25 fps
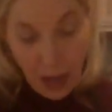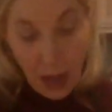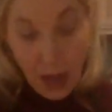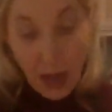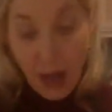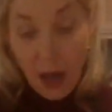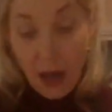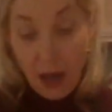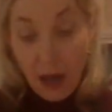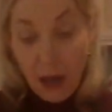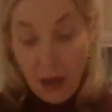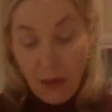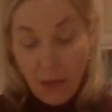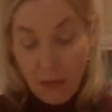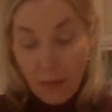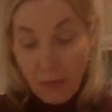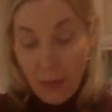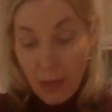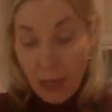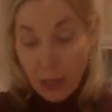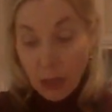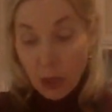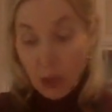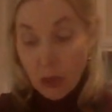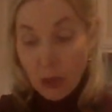of
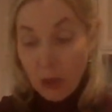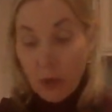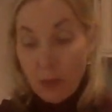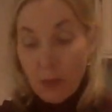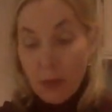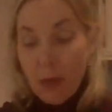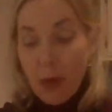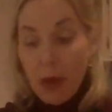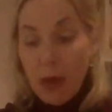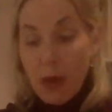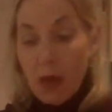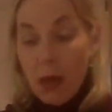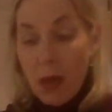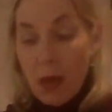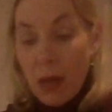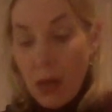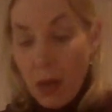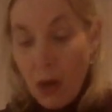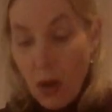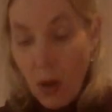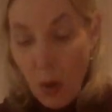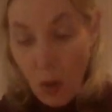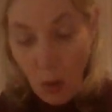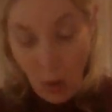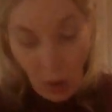mushroom,
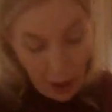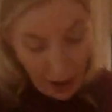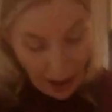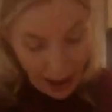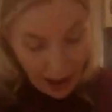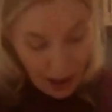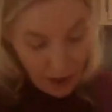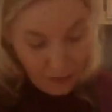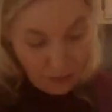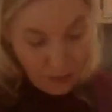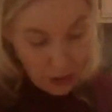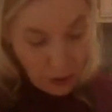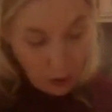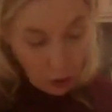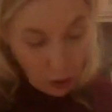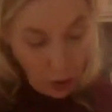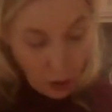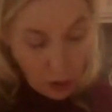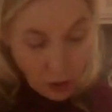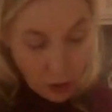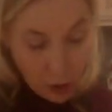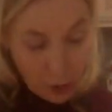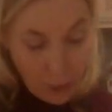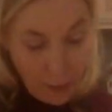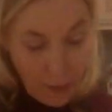or half a
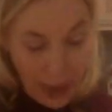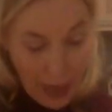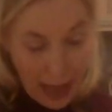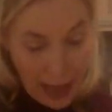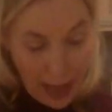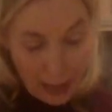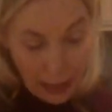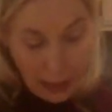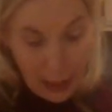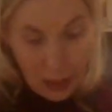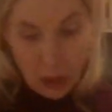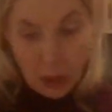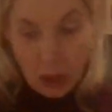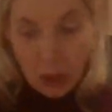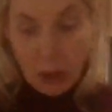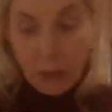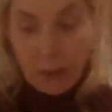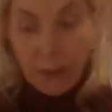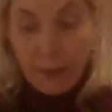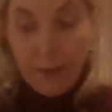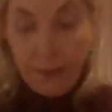large package.